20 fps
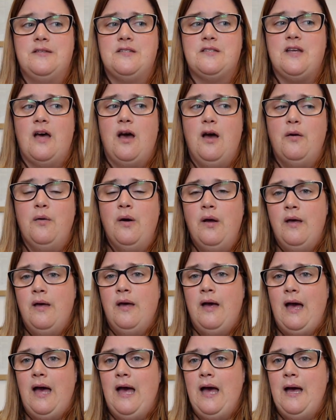So
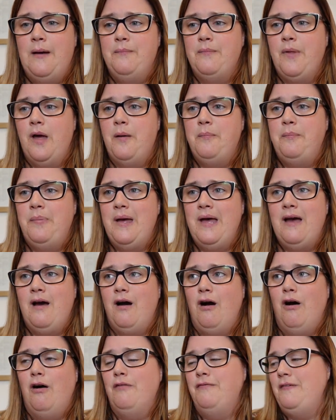a bit
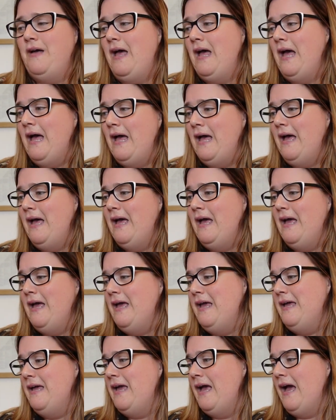of
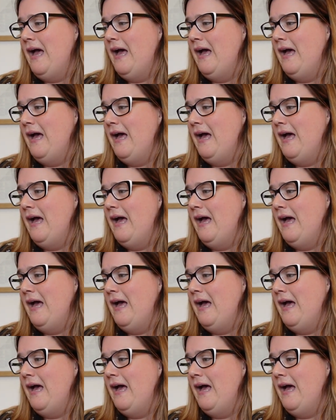a